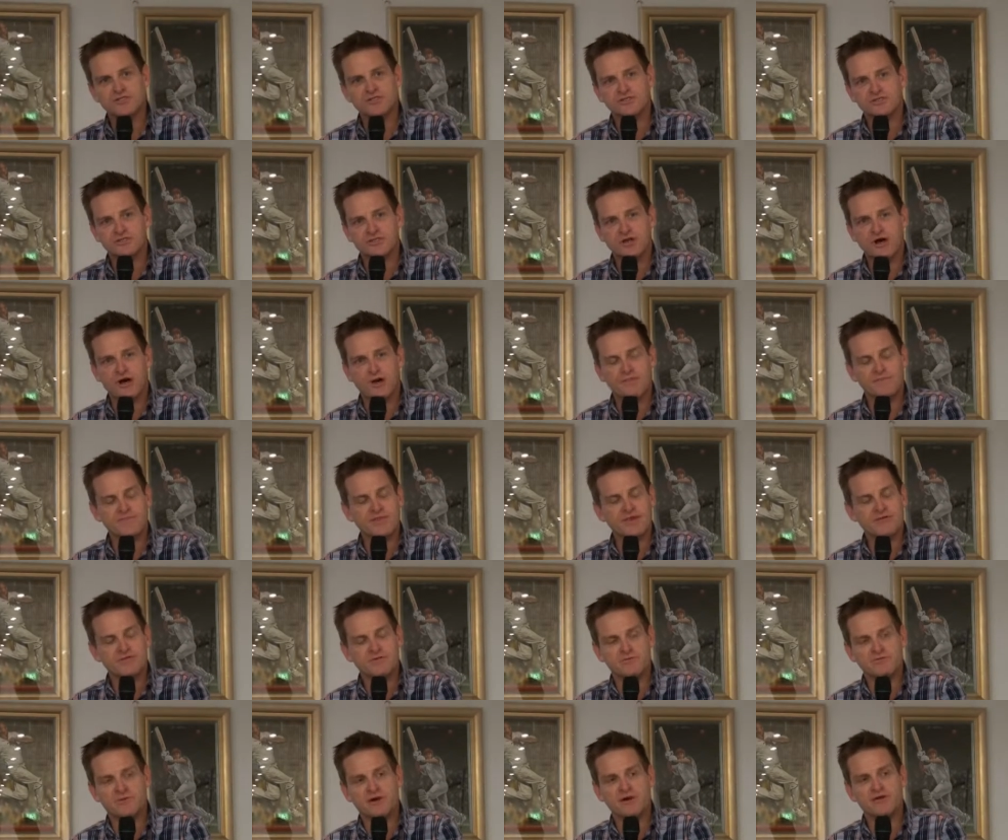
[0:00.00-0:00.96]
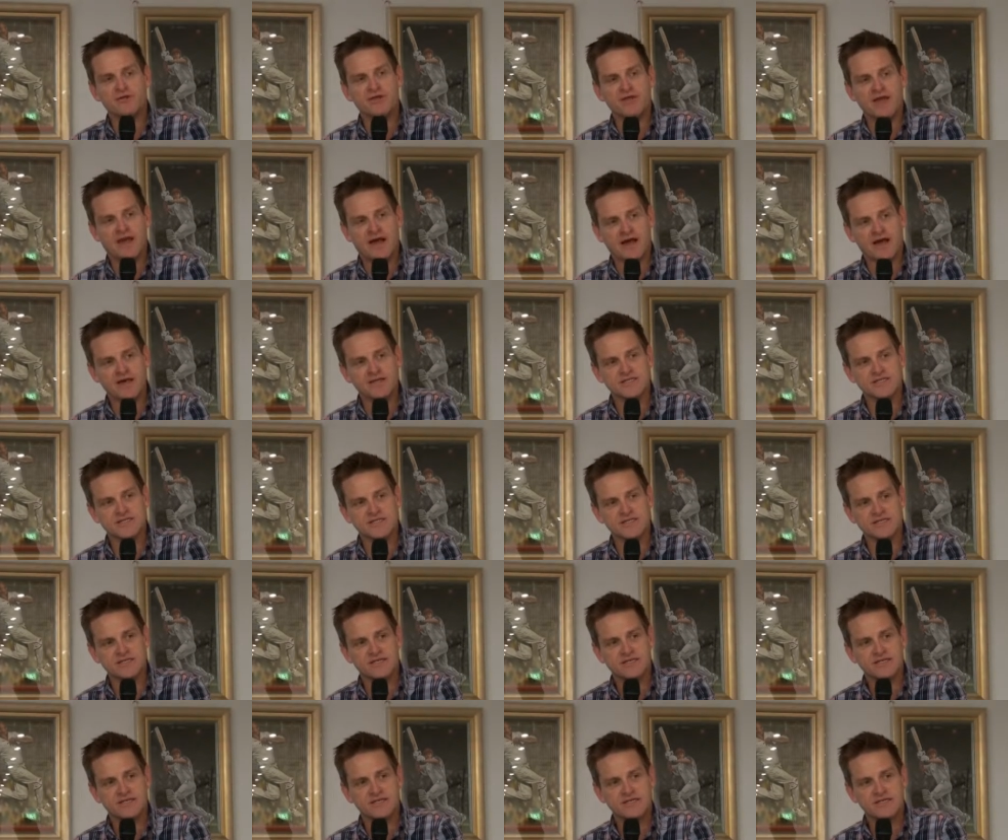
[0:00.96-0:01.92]
to the top, they were both cut,
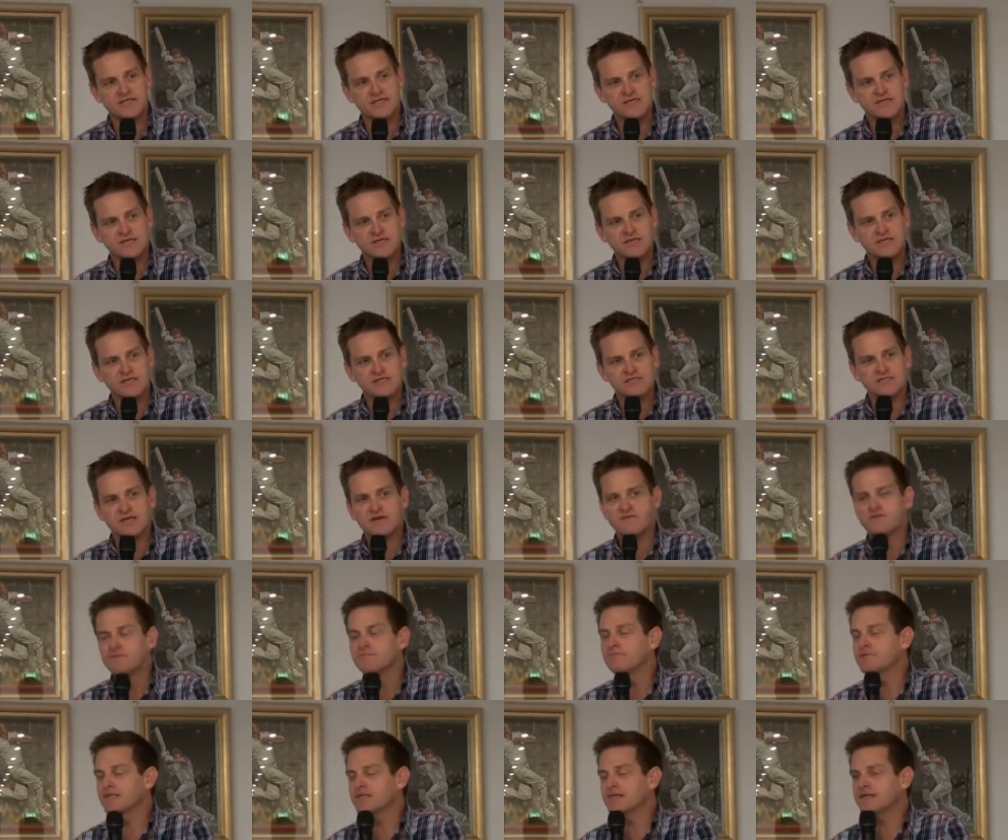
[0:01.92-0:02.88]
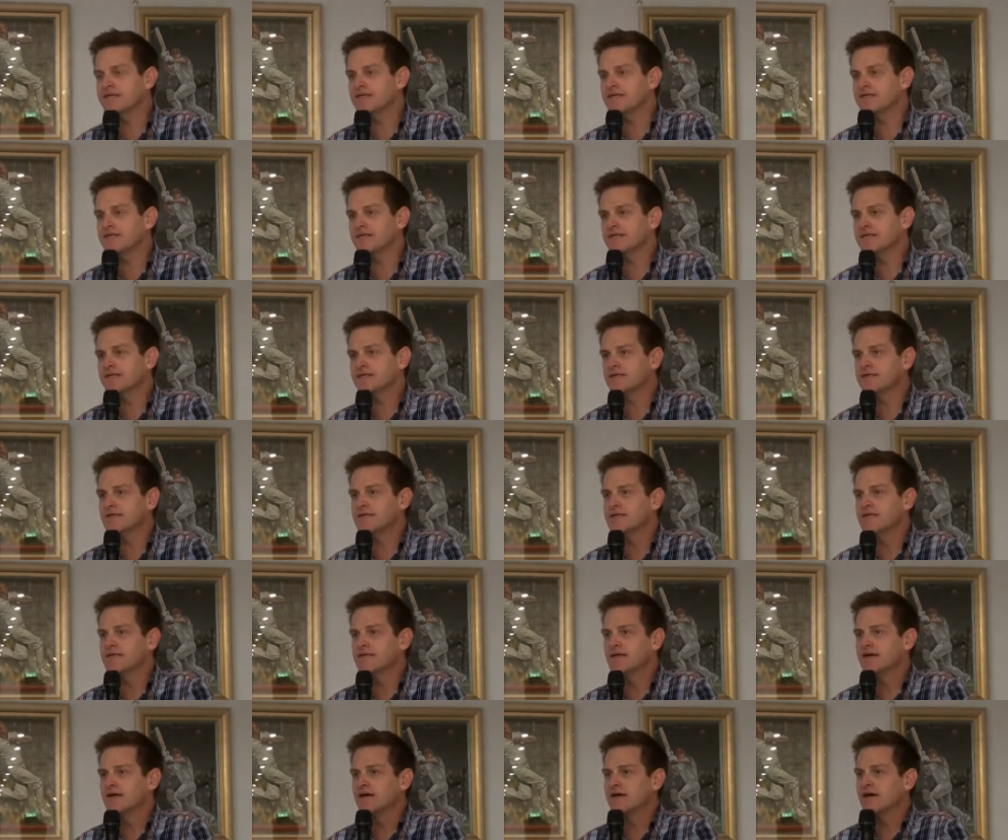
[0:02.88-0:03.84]
they were bleeding,
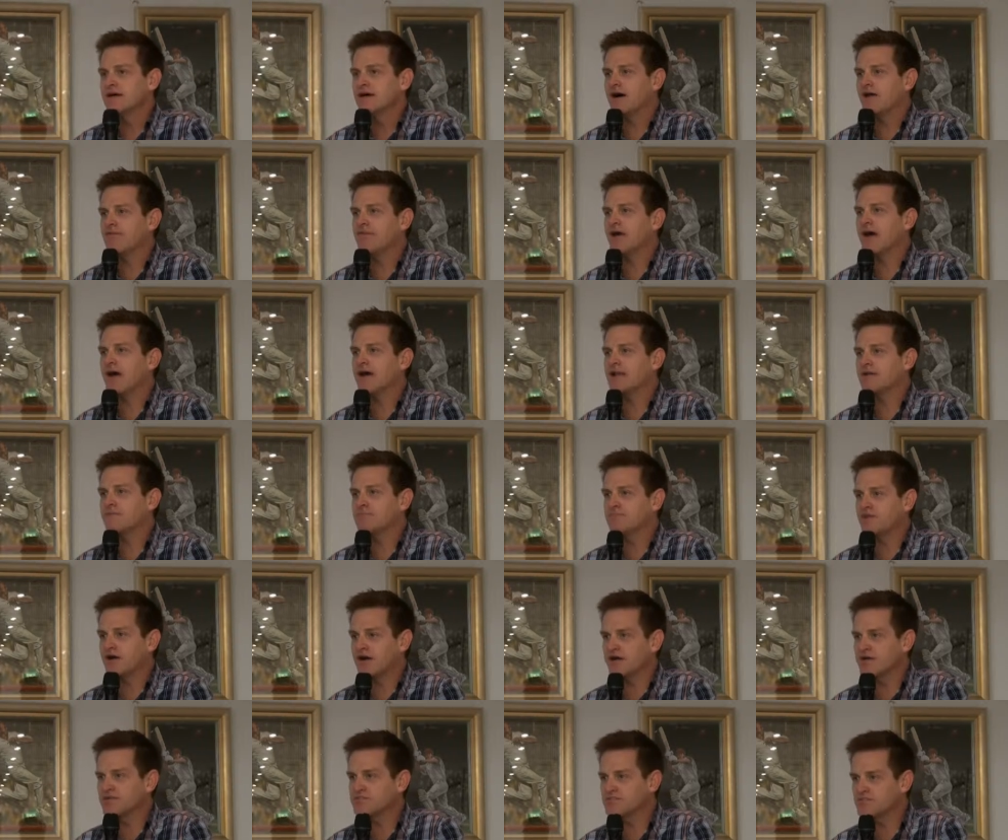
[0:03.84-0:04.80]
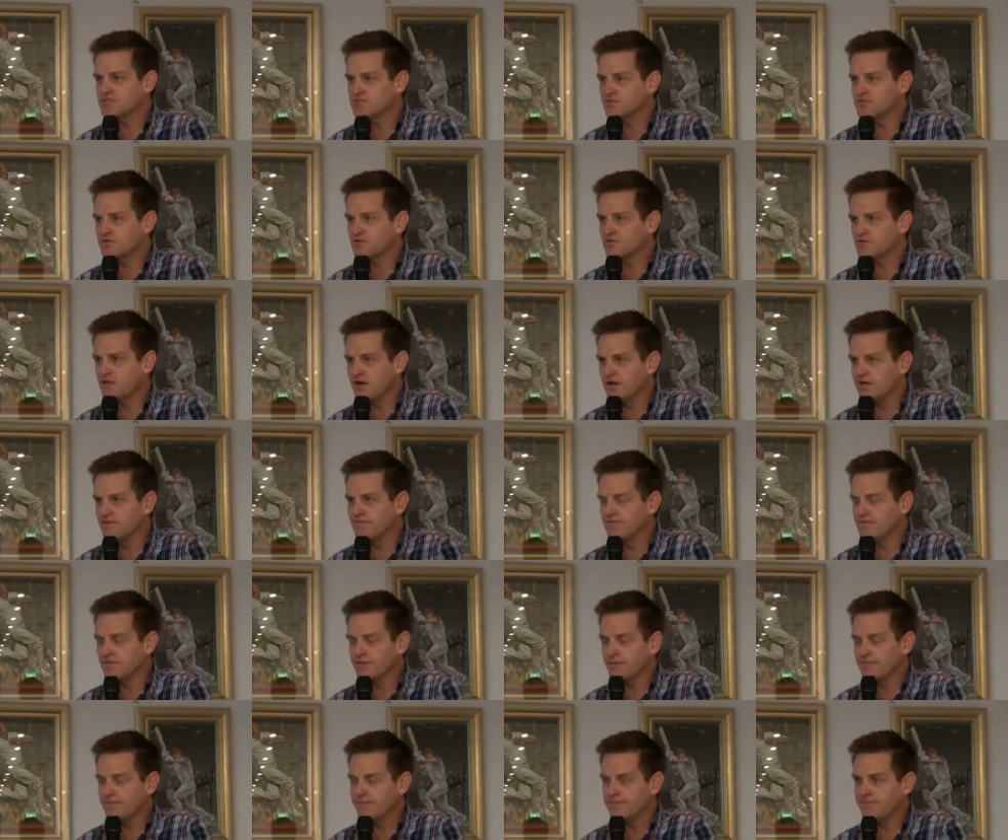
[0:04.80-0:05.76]
and they had abrasions all over
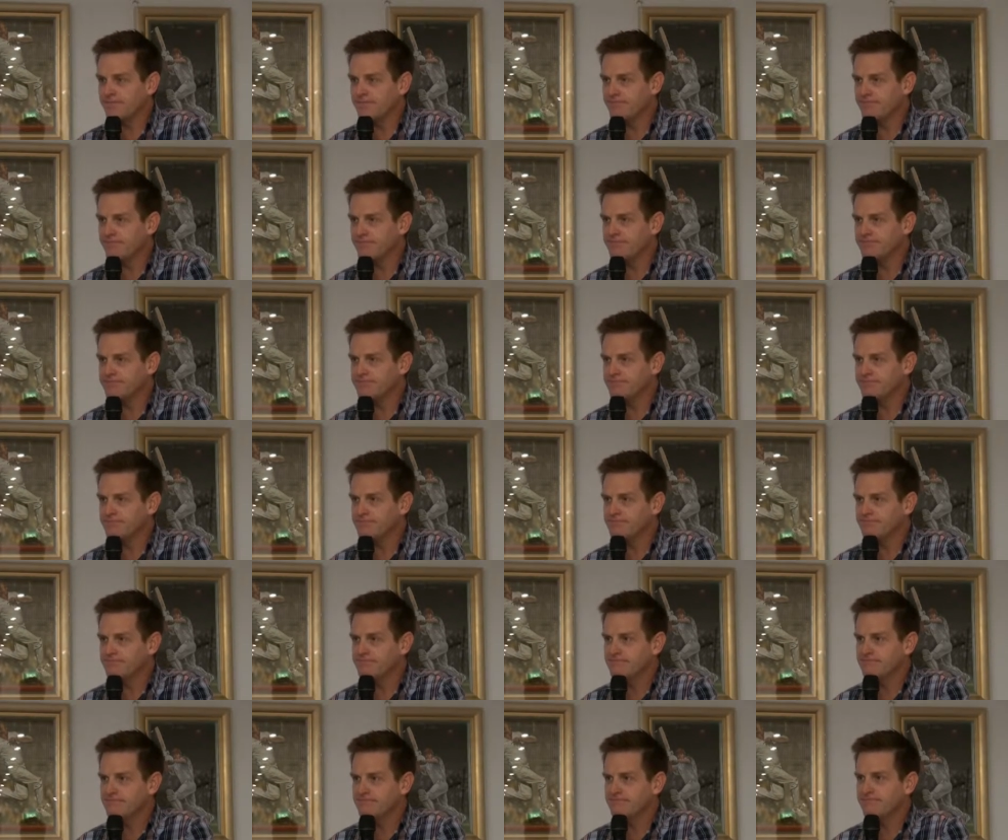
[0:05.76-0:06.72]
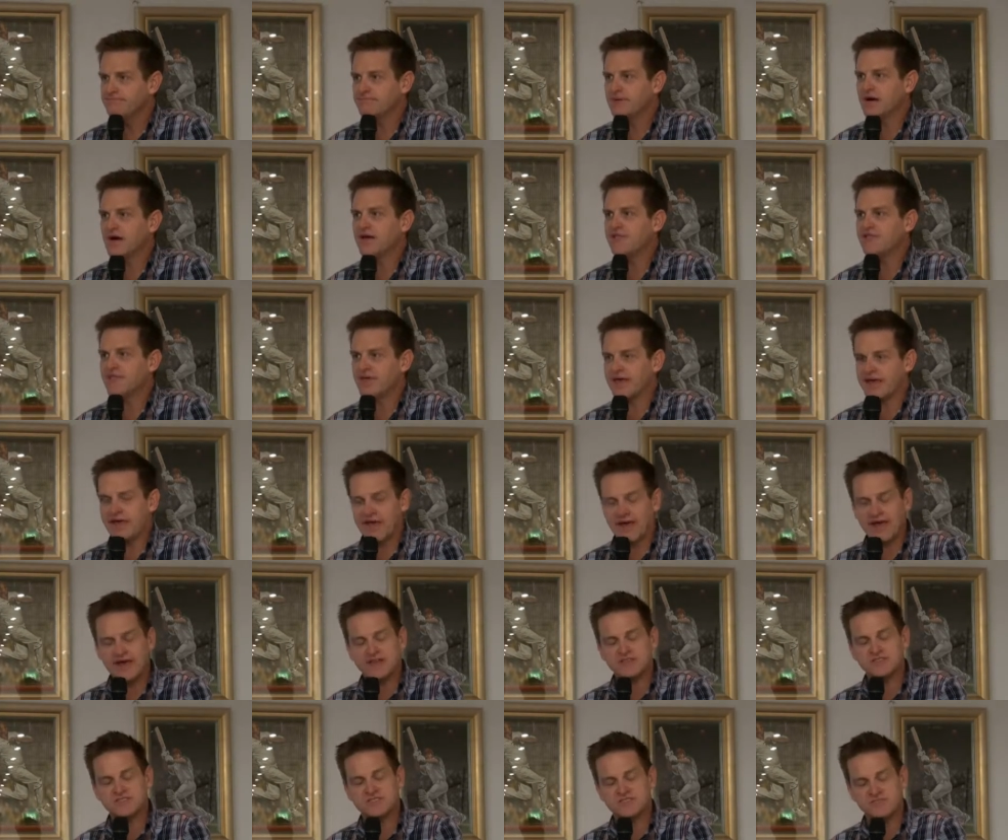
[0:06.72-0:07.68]
them. But they
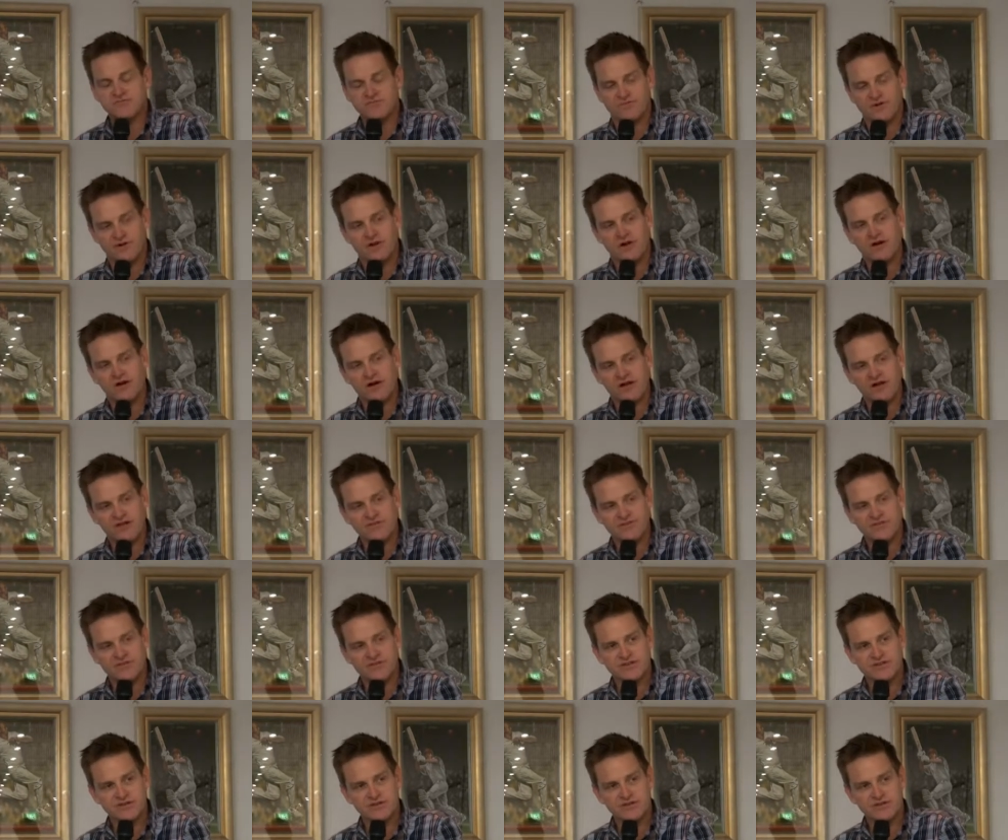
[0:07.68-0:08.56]
had survived.